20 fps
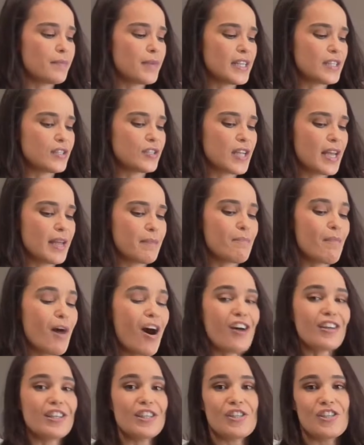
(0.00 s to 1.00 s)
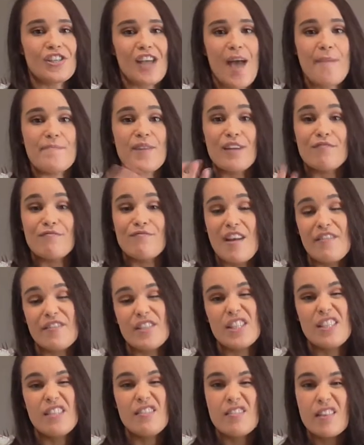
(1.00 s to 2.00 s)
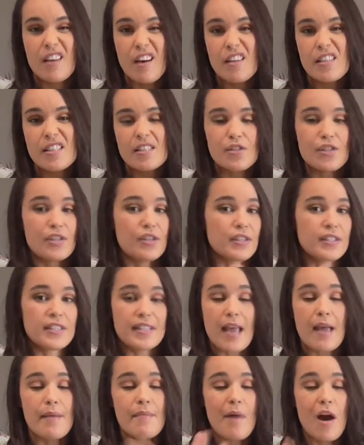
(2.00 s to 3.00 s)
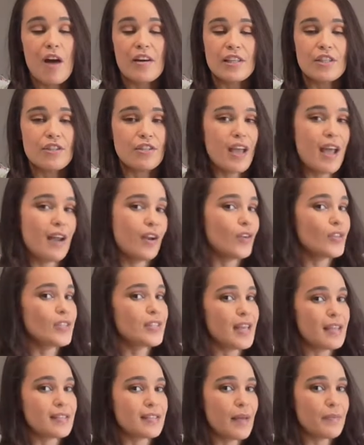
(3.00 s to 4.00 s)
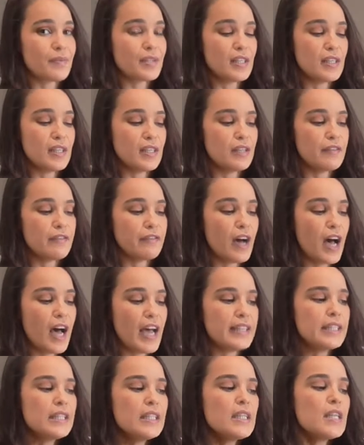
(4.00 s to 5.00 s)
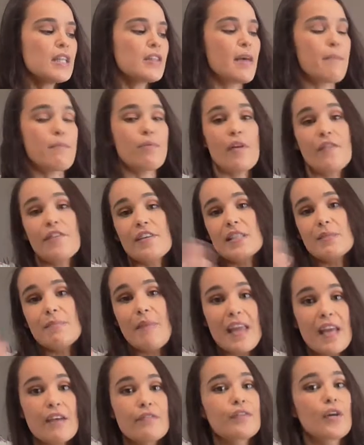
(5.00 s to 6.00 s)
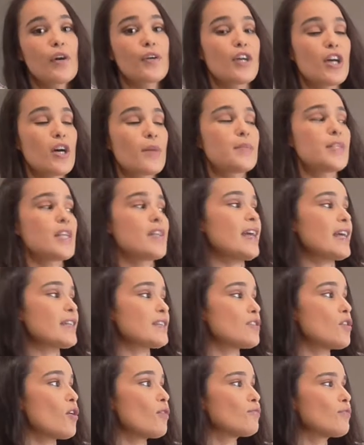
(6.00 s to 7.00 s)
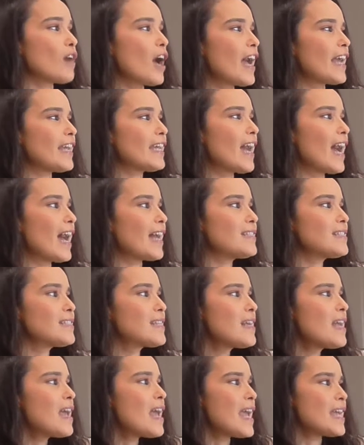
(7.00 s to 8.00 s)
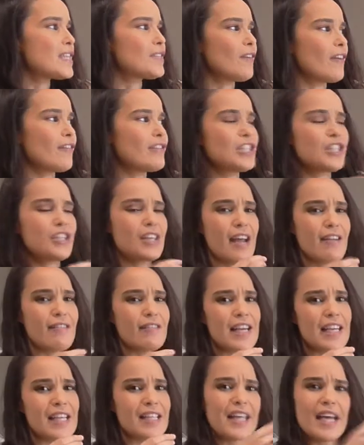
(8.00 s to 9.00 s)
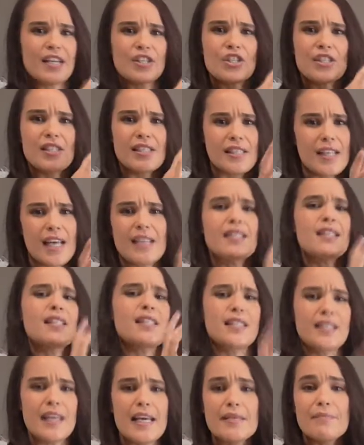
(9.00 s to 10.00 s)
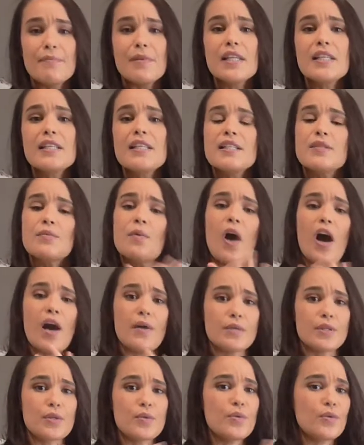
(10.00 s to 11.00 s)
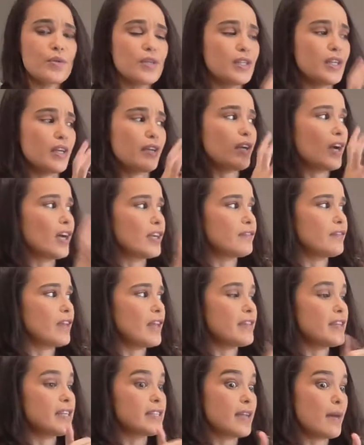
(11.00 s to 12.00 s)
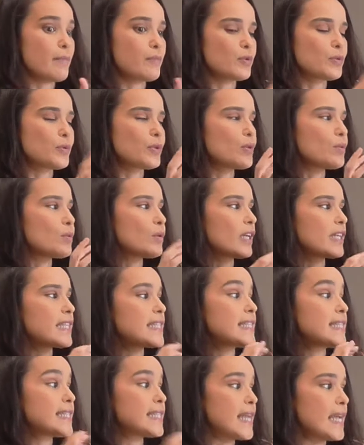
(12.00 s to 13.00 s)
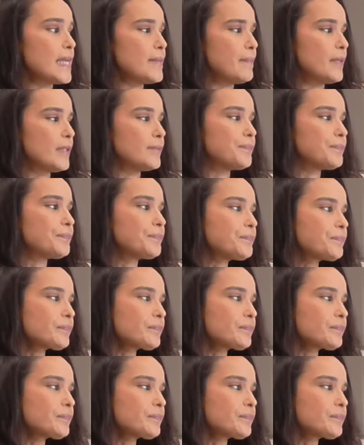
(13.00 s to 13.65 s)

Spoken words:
it's a market share by revenue loss, so you could say a market share loss, that's absolutely fine. Their profits may have gone up, so that's not right, and it's very generic, that's a statement. That's what I would call, kind of like the example would call like a statement.